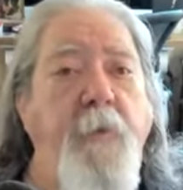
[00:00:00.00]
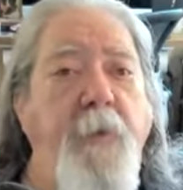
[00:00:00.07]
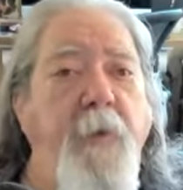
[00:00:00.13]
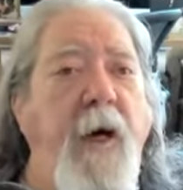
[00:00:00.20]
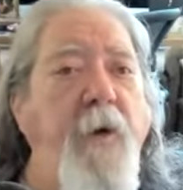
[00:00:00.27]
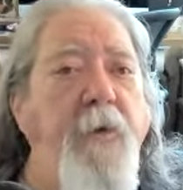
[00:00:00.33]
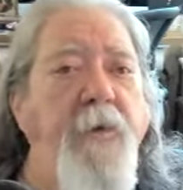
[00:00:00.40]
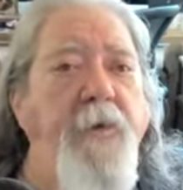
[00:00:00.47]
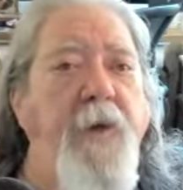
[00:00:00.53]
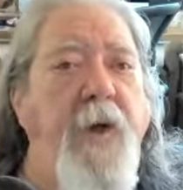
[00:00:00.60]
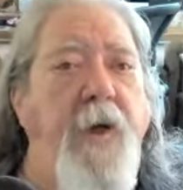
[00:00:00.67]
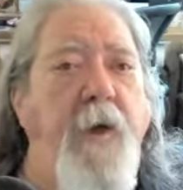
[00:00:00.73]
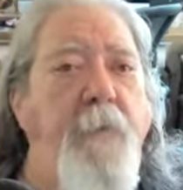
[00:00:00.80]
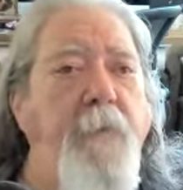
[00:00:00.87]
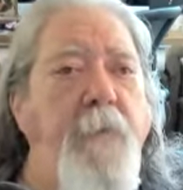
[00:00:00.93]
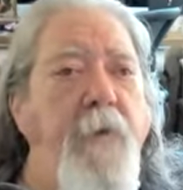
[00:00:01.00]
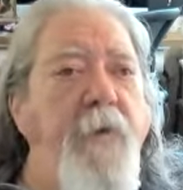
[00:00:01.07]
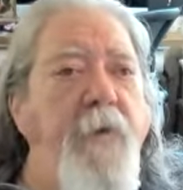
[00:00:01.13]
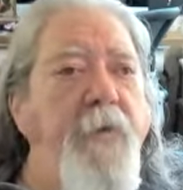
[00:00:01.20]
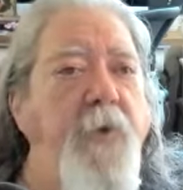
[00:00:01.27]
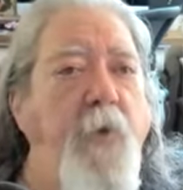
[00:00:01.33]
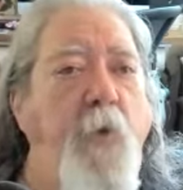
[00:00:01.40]
the mountaintop
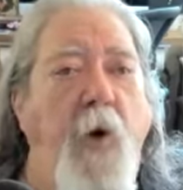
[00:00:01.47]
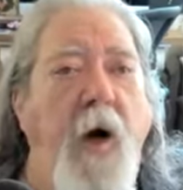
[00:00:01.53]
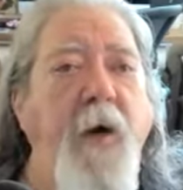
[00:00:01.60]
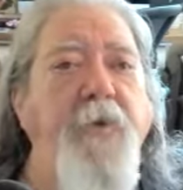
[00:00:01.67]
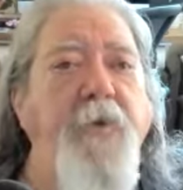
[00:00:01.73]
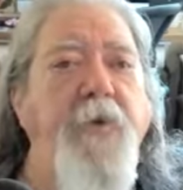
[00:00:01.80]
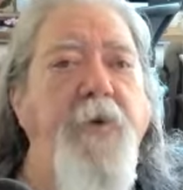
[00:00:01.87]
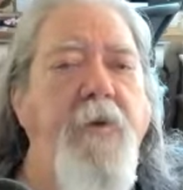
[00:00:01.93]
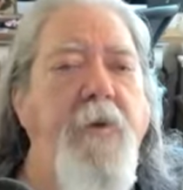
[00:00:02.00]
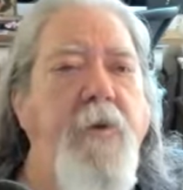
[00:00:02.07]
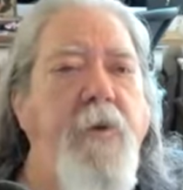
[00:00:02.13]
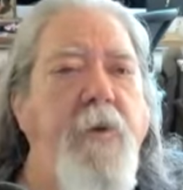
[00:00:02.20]
is the watcher,